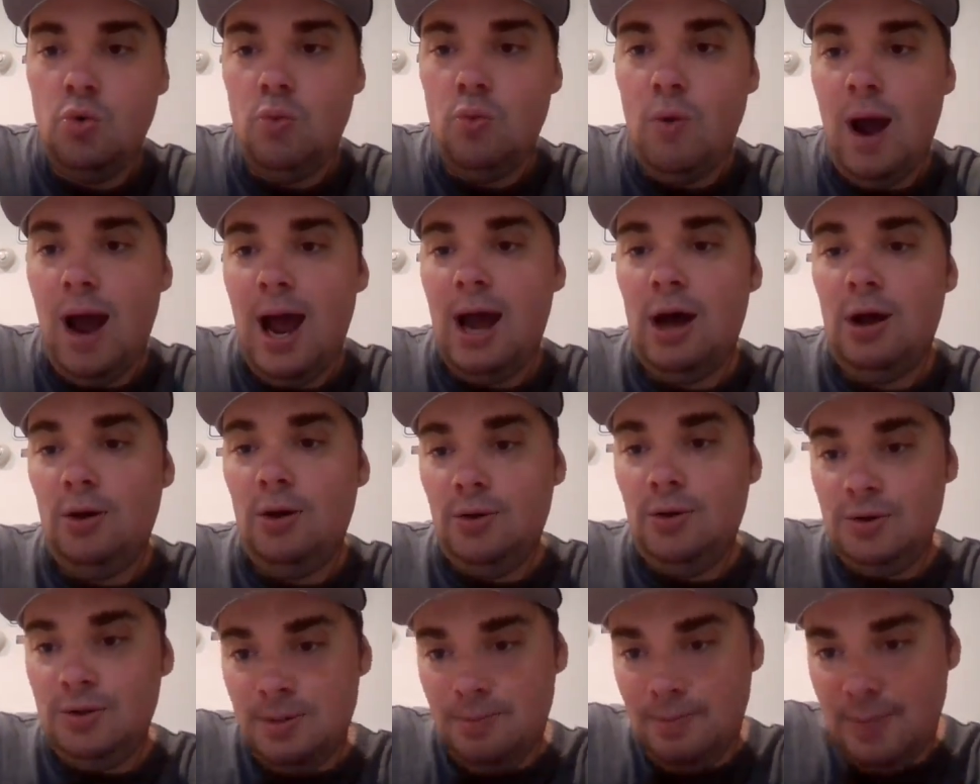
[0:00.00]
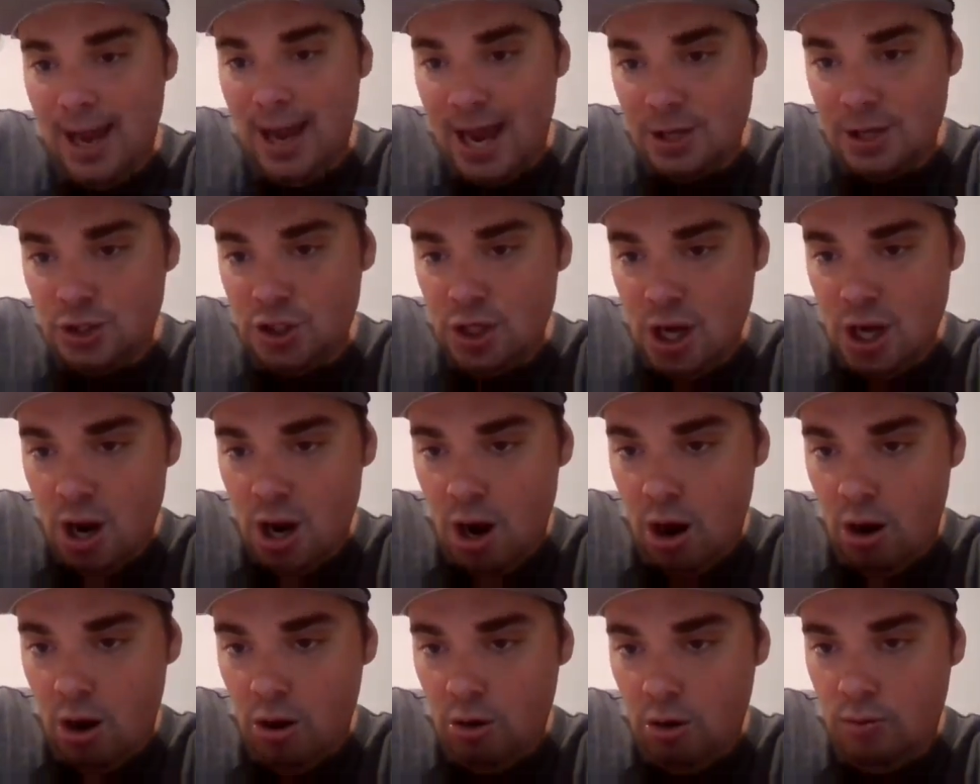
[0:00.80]
While
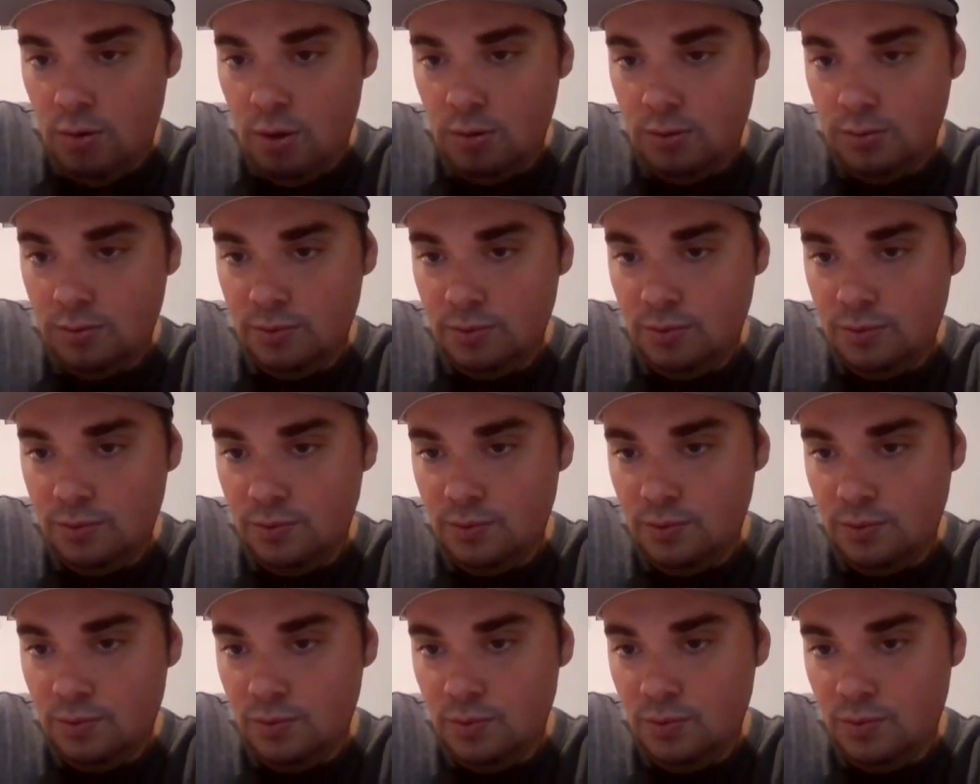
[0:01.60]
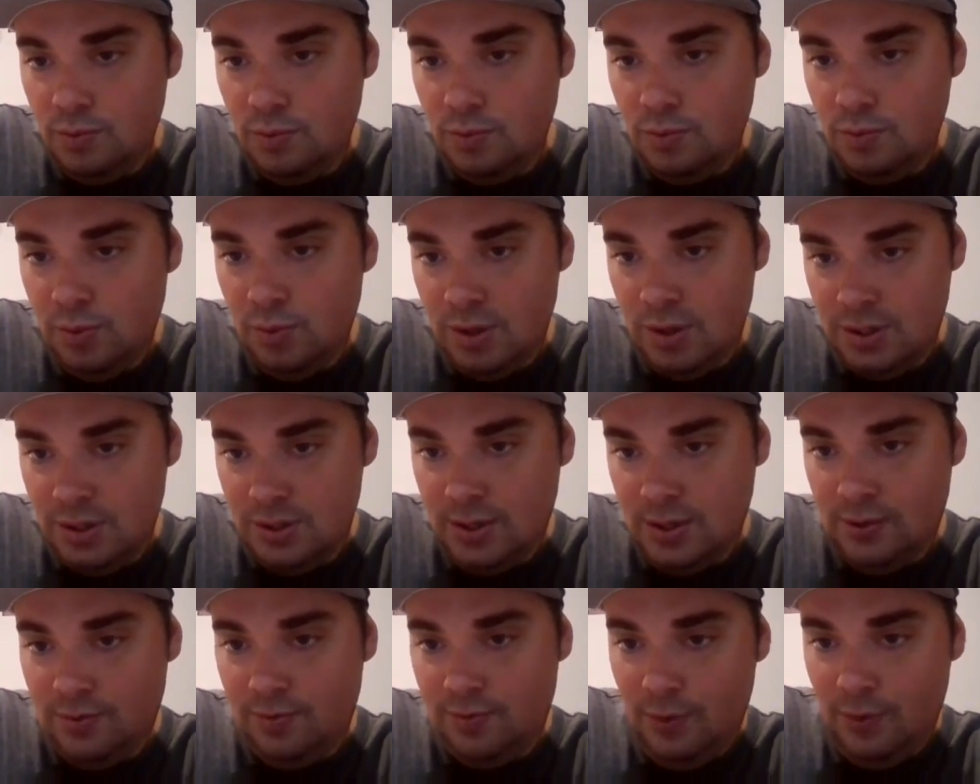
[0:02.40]
DiMaggio
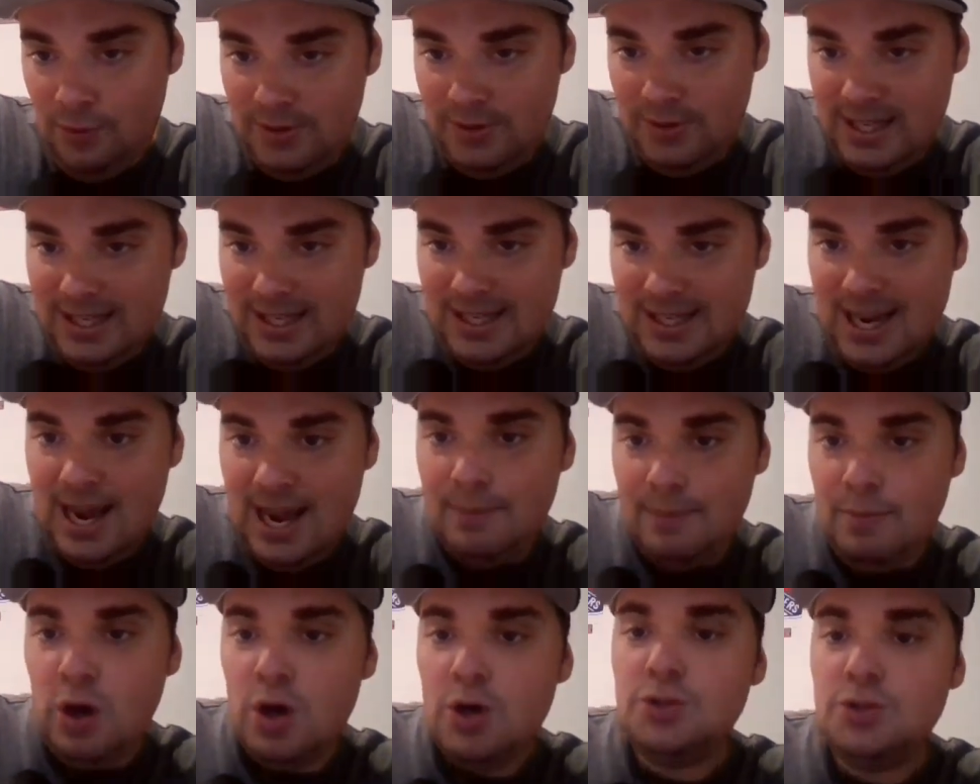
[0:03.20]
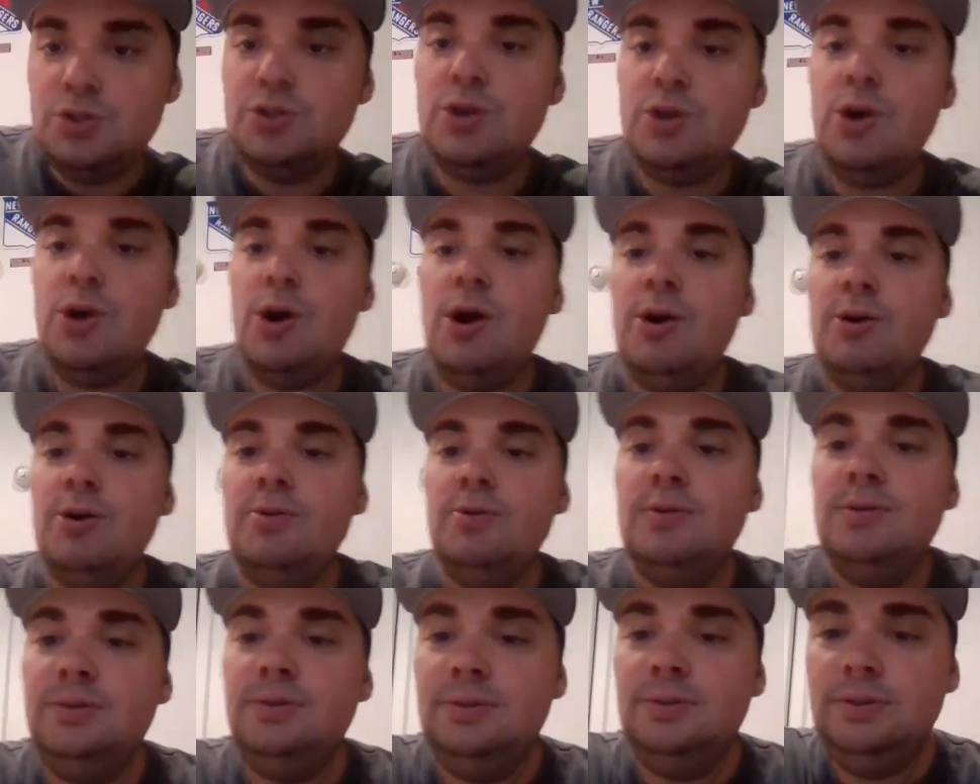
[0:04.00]
was a 13-time
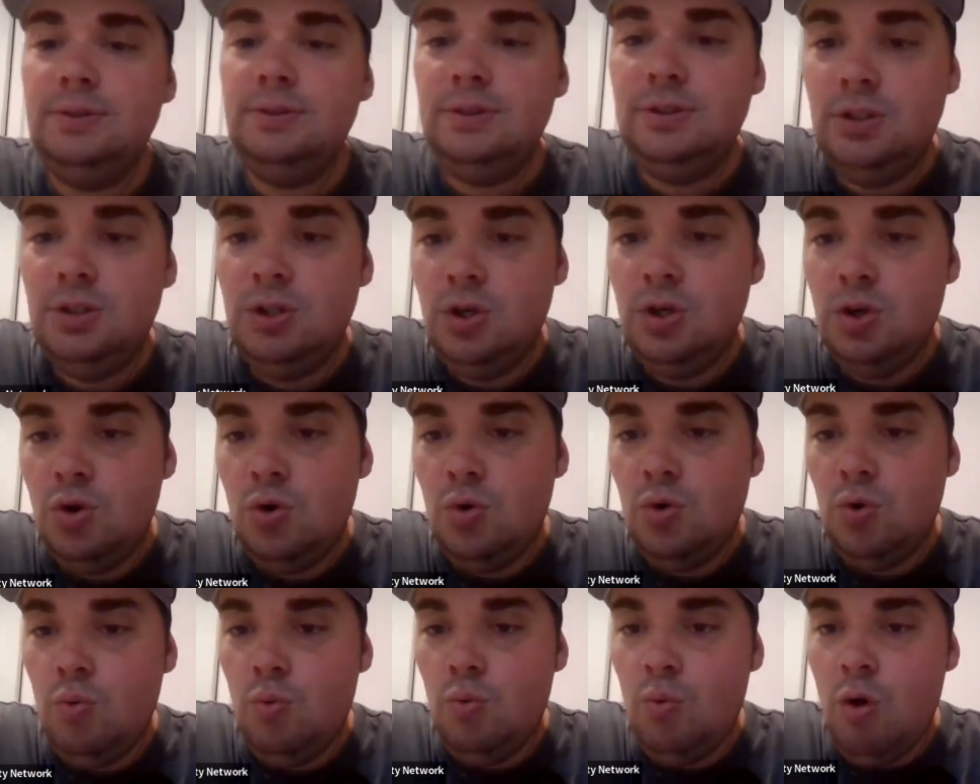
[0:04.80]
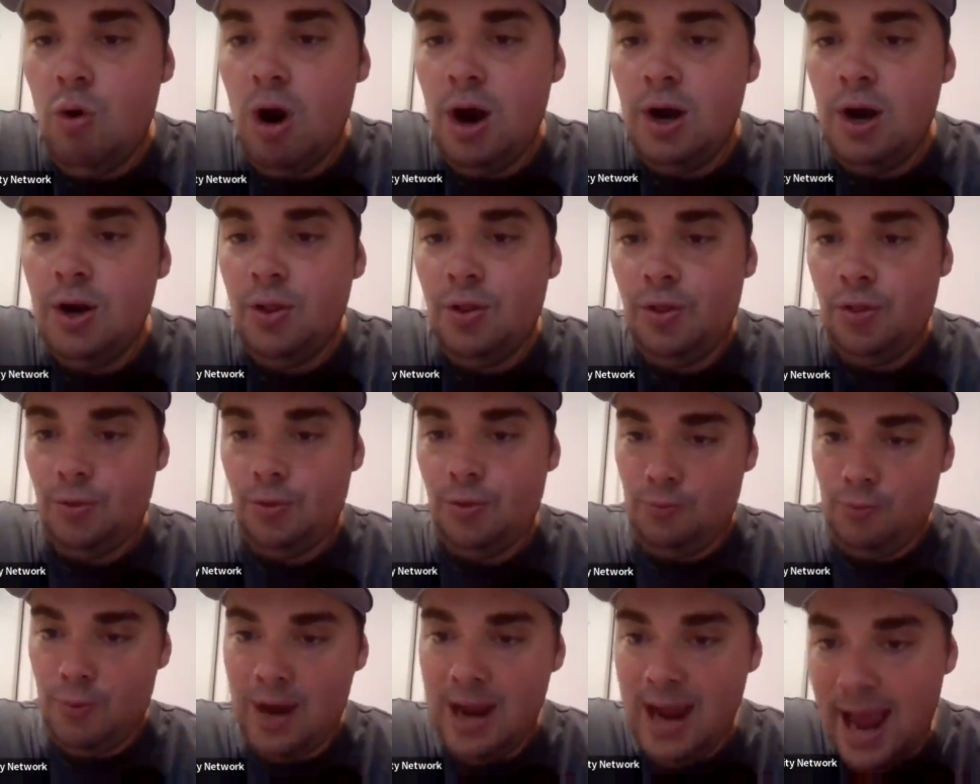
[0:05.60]
All-Star, won
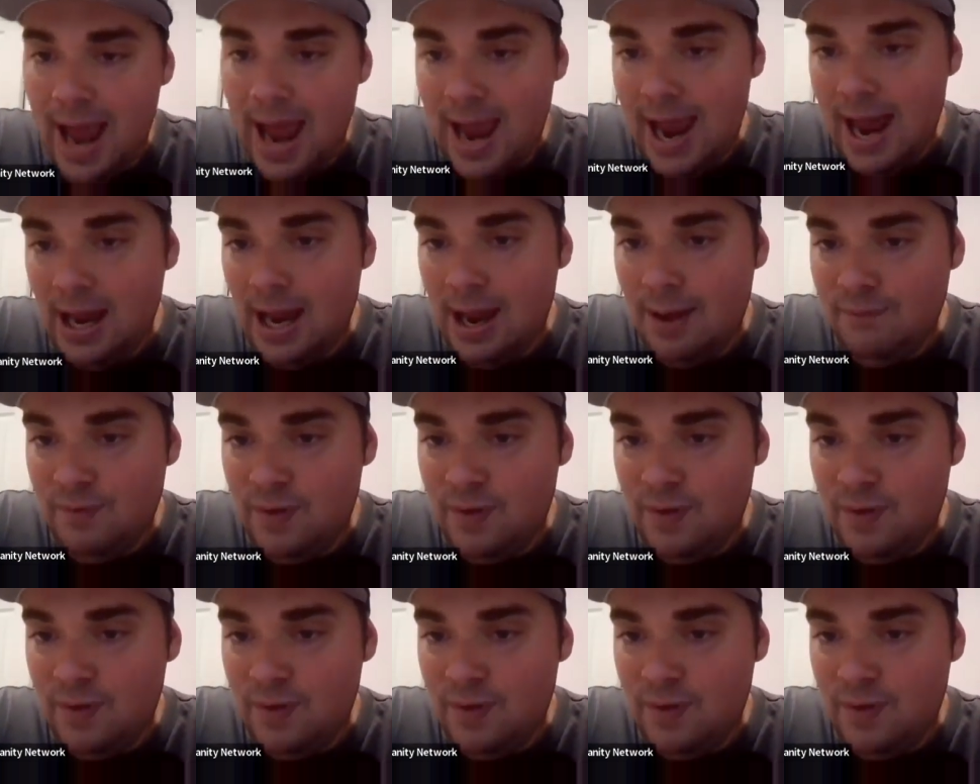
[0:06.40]
3 AL